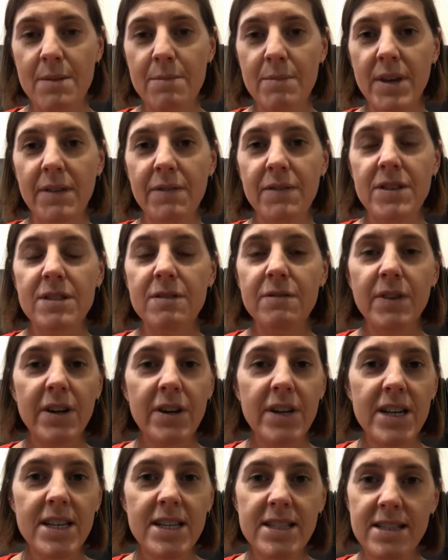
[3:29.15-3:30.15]
If it's a
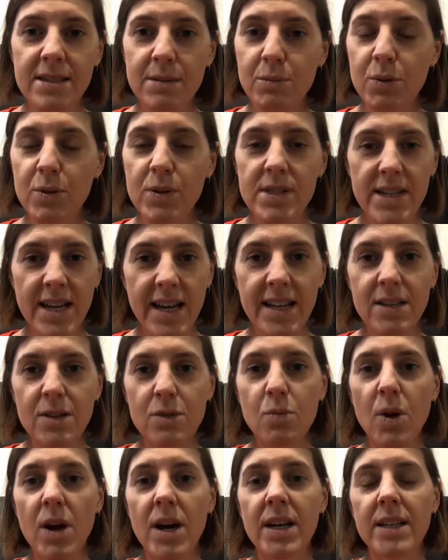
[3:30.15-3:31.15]
very simple
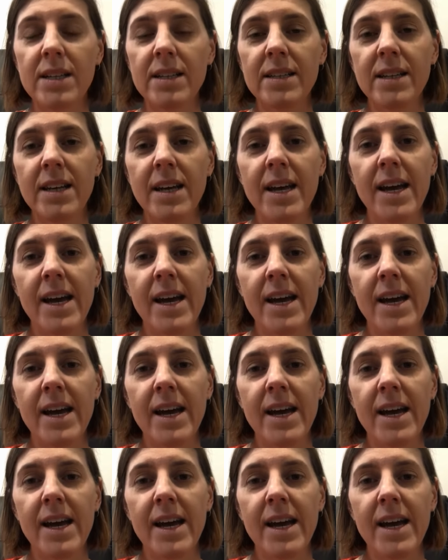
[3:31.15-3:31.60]
standard one,